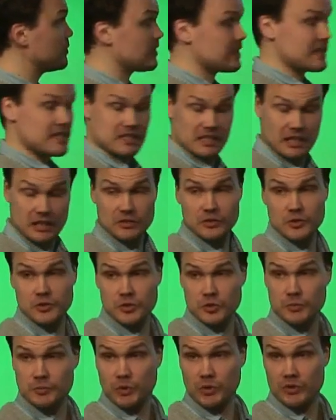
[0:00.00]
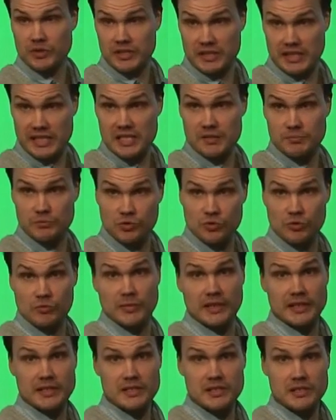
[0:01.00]
this, how to support these
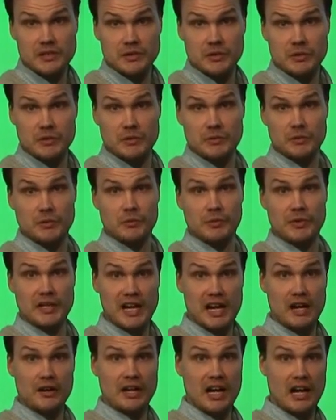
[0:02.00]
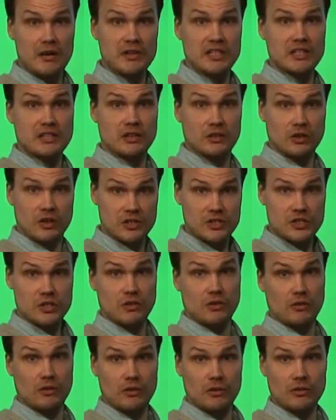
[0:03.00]
movements without having the
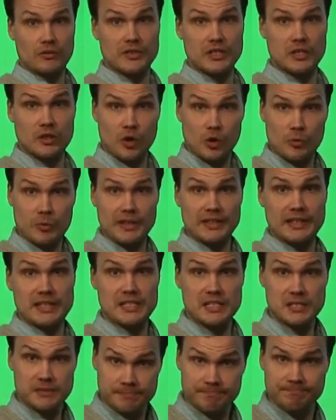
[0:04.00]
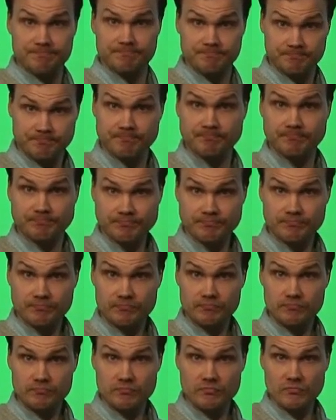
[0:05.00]
control on the openness
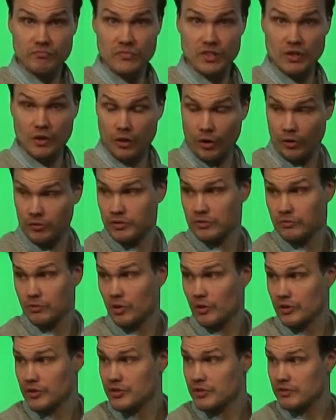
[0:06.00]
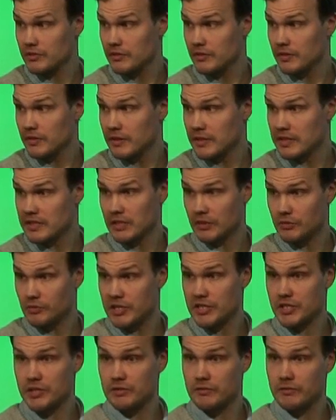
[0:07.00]
of the works is the
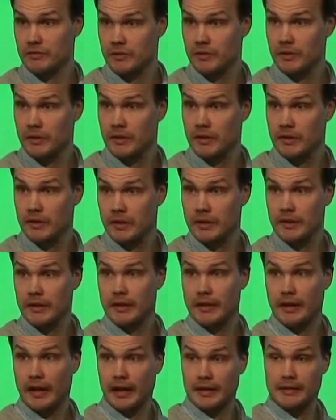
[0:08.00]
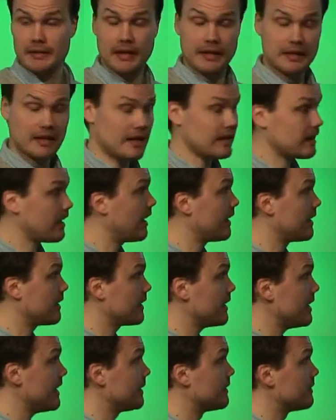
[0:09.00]
question. And, and, and
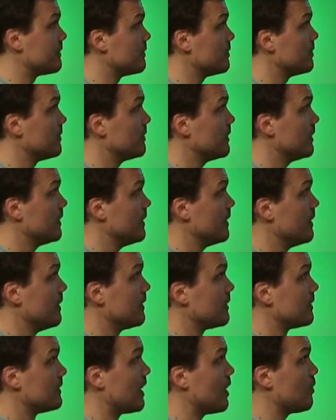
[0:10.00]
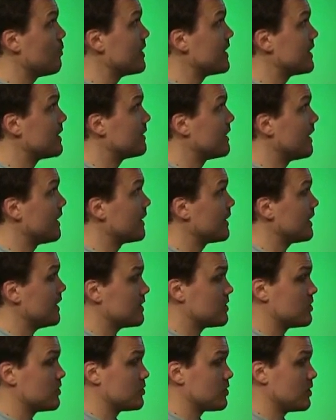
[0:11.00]
again, now we kind of get
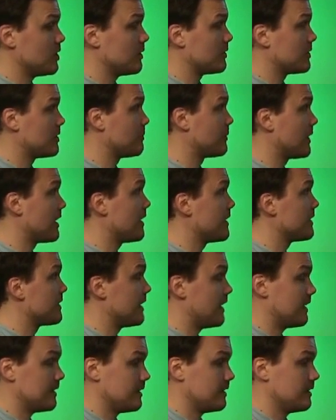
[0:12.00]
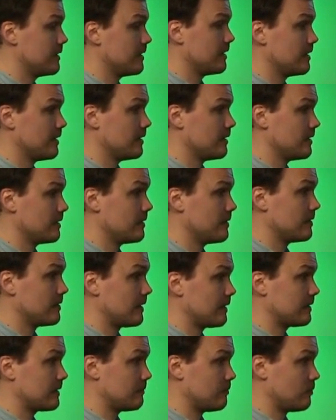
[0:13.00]
to the, the part that,
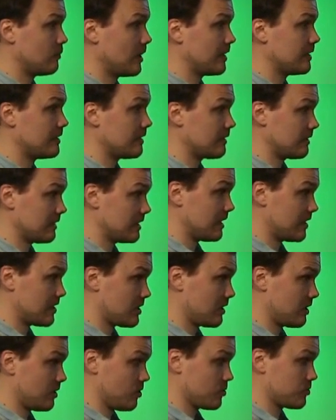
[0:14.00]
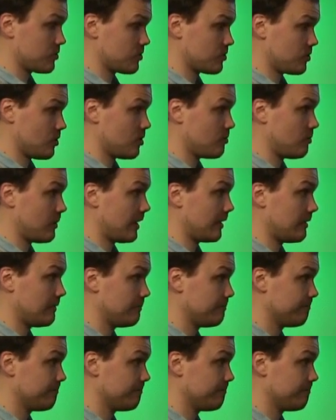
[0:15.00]
that when the researcher goes to Stockmann,